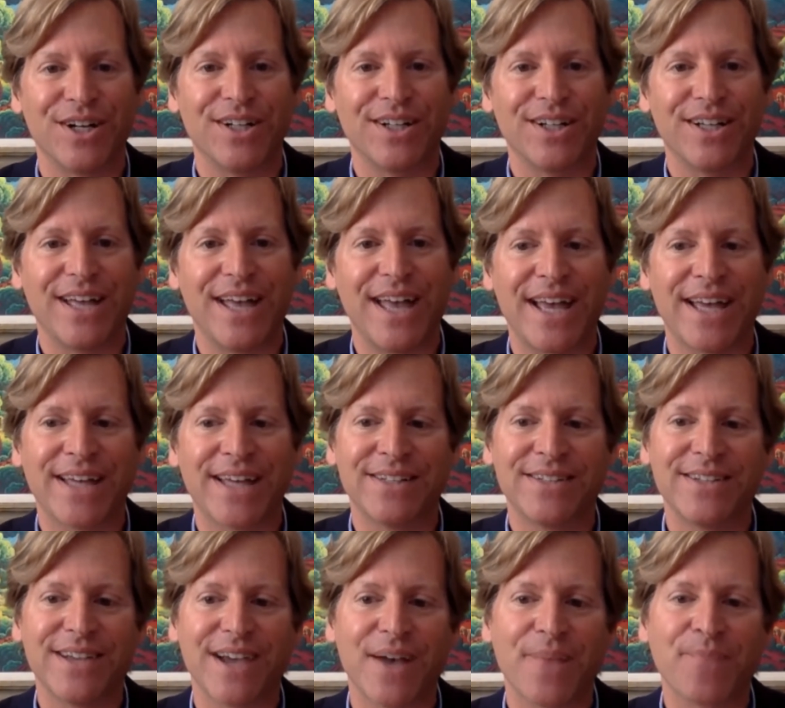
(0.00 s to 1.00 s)

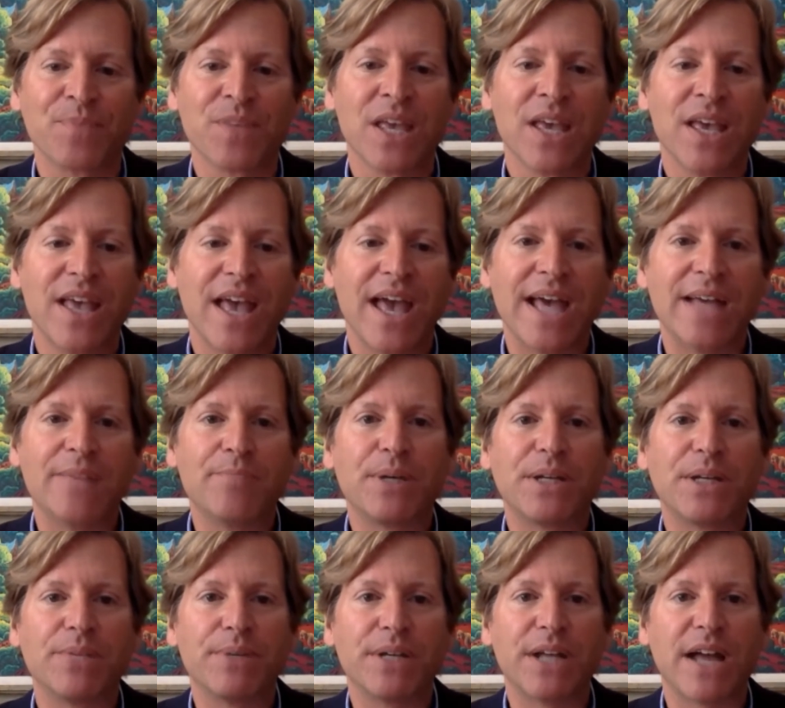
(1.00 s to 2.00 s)

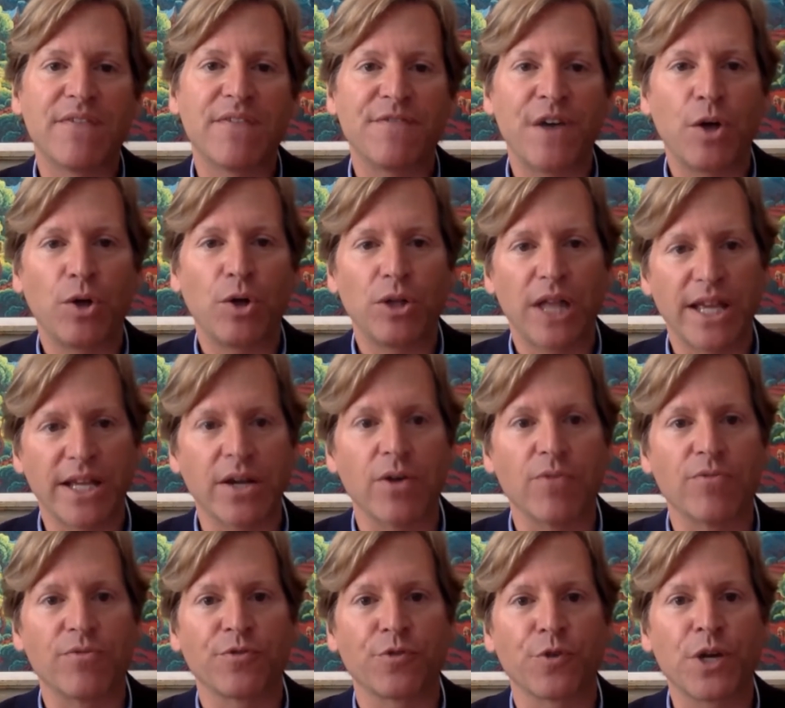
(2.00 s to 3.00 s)
But I felt like
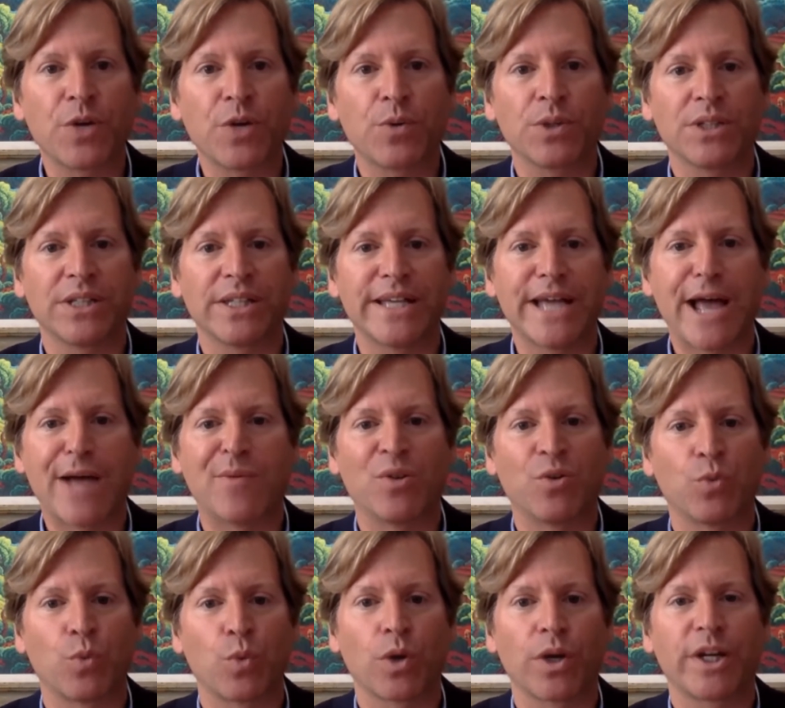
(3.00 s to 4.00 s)
frequently I
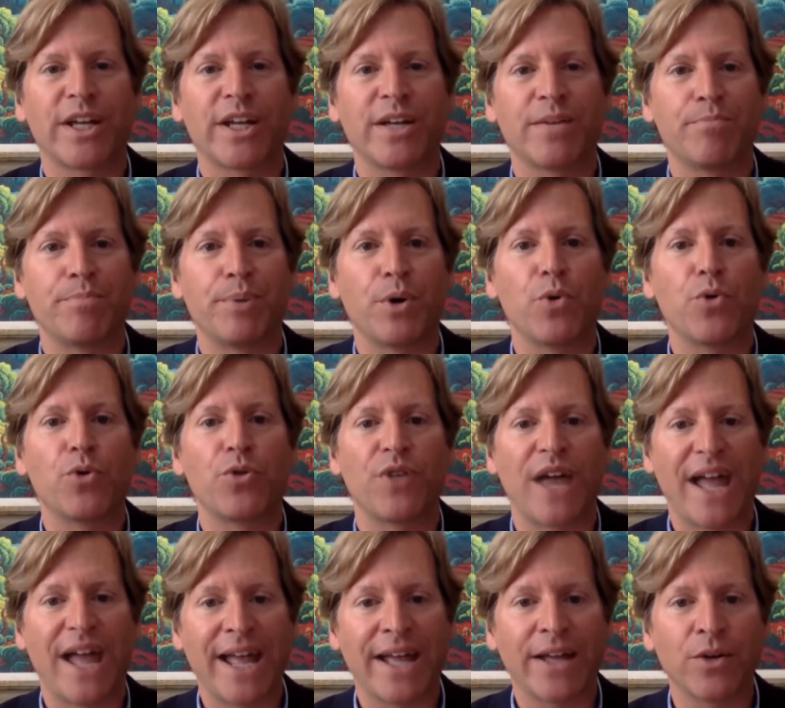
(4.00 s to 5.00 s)
was working both
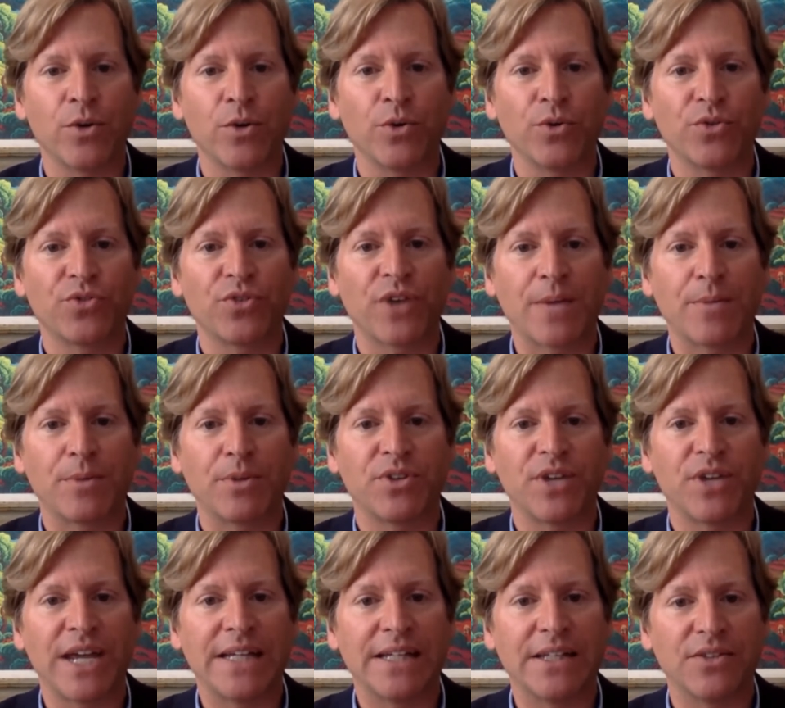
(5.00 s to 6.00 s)
angles
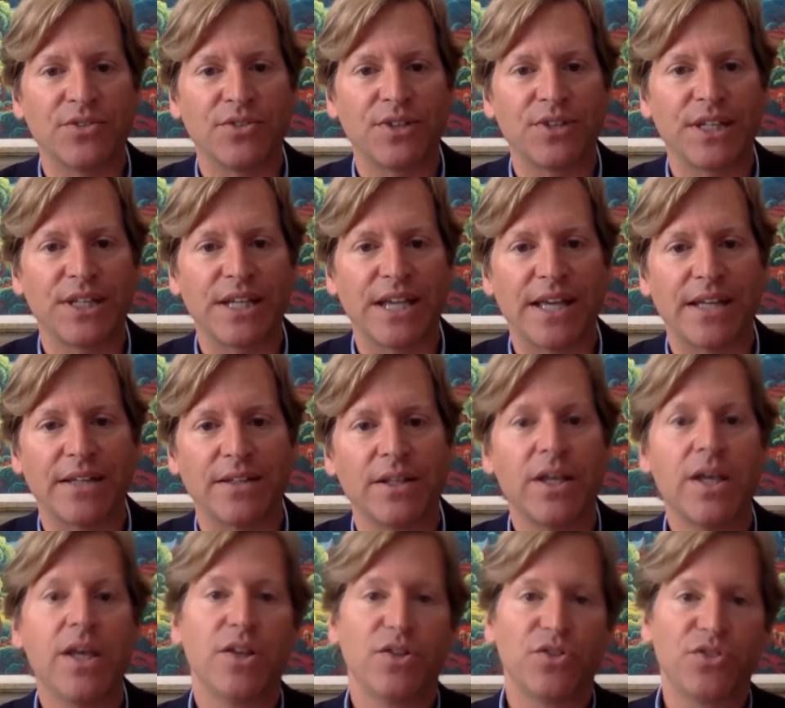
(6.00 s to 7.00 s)
simultaneously. And
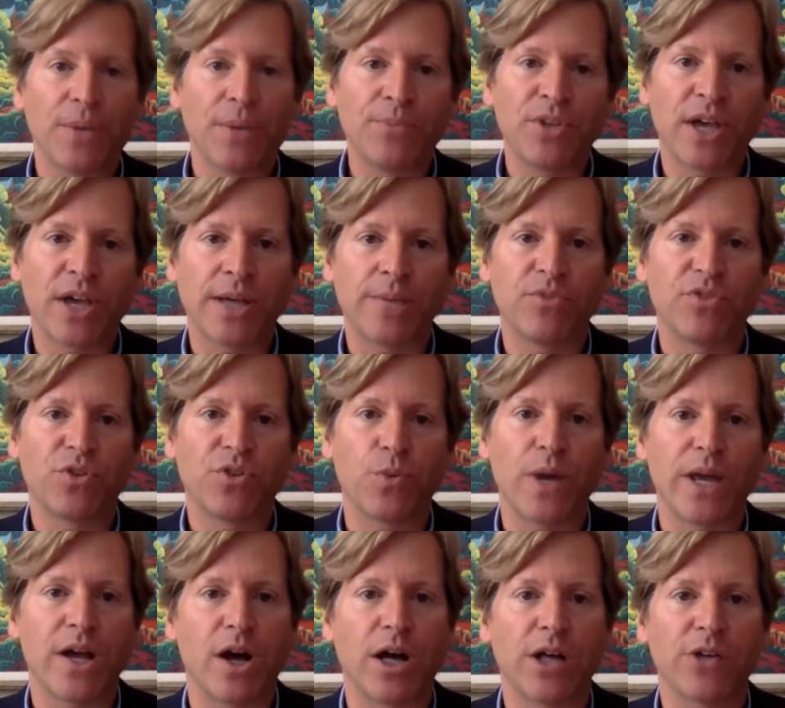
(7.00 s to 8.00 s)
sometimes the
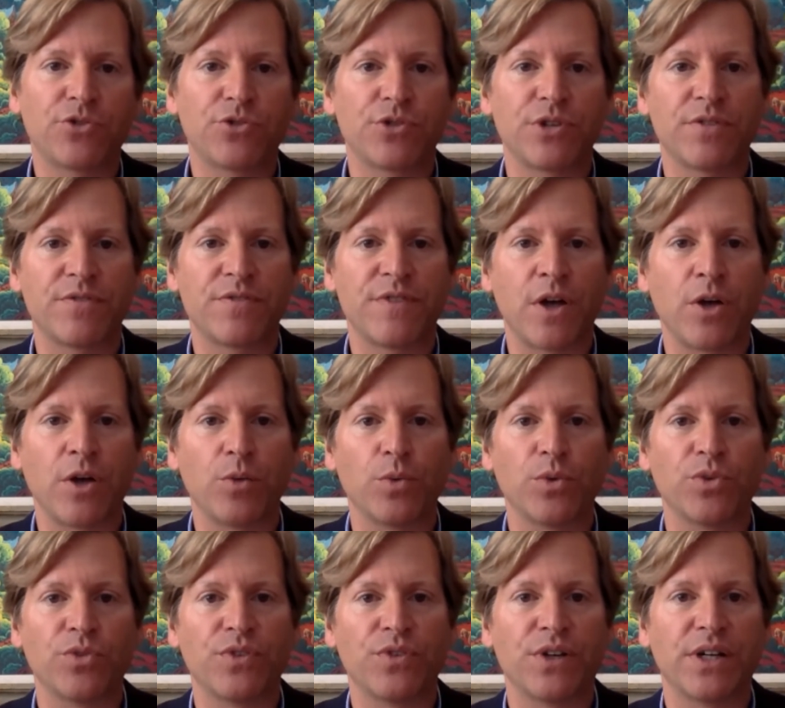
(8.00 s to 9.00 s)
way Austria felt
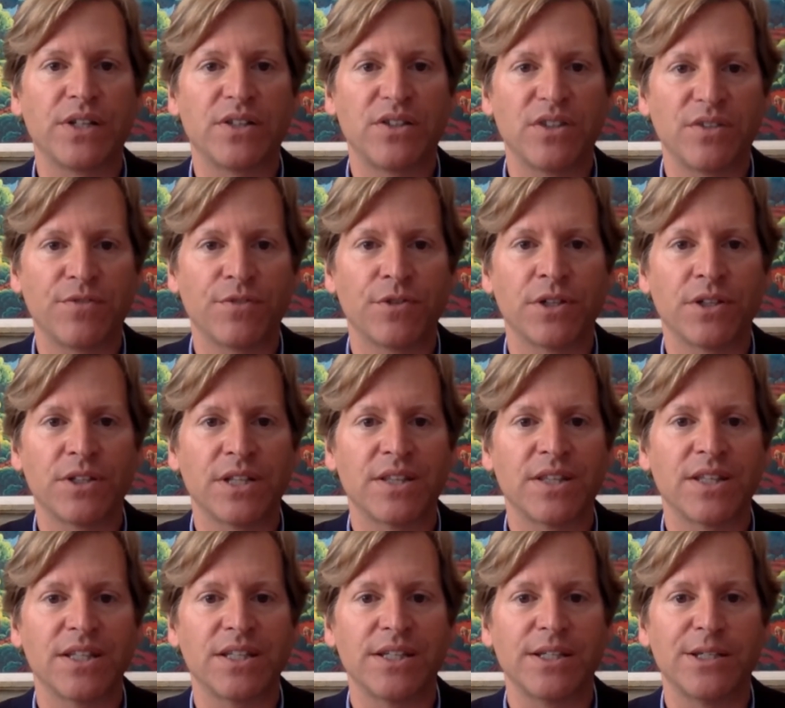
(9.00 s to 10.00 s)
was very different than
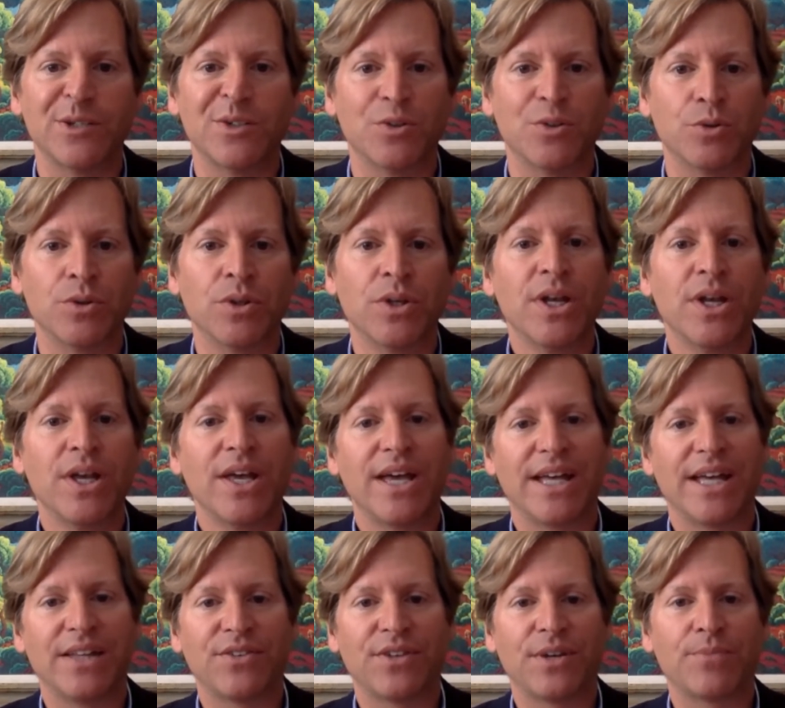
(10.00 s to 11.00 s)
the EU,
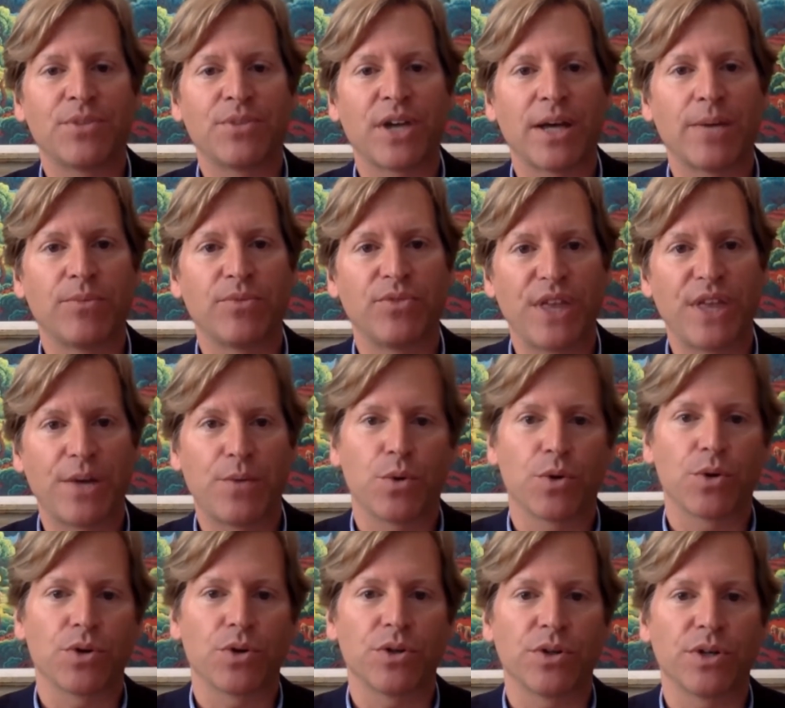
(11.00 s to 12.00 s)
and sometimes they
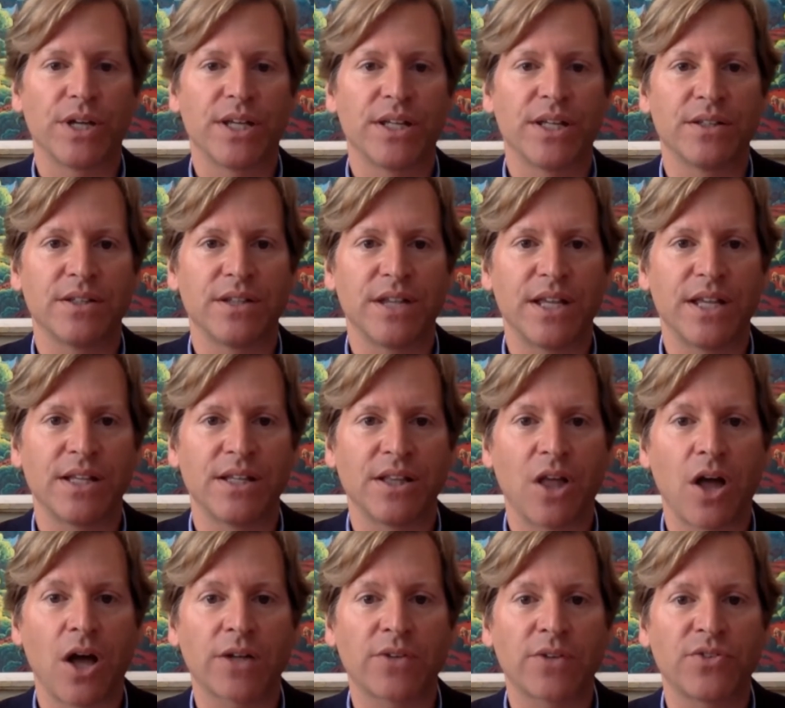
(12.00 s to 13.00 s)
were in
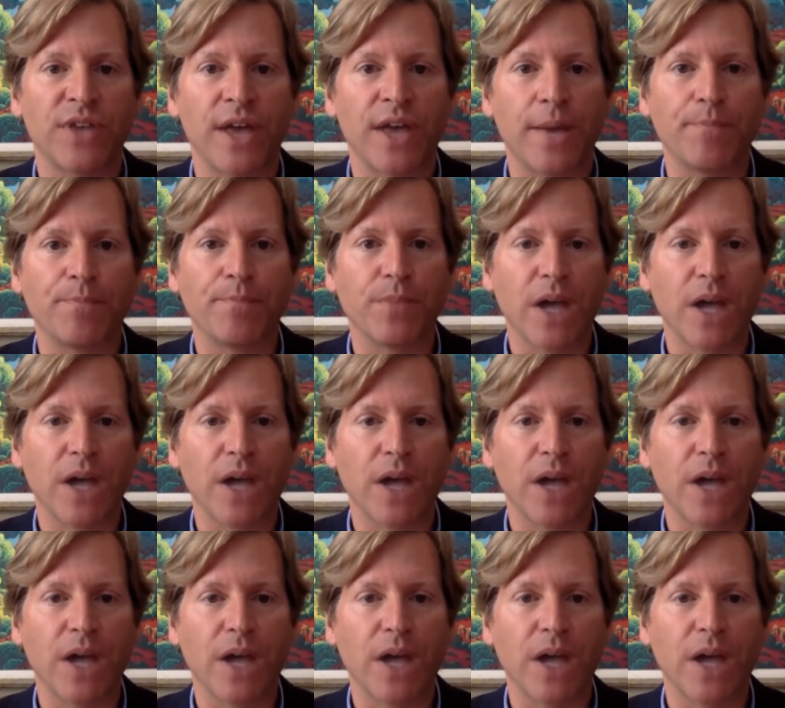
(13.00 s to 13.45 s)
lockstep.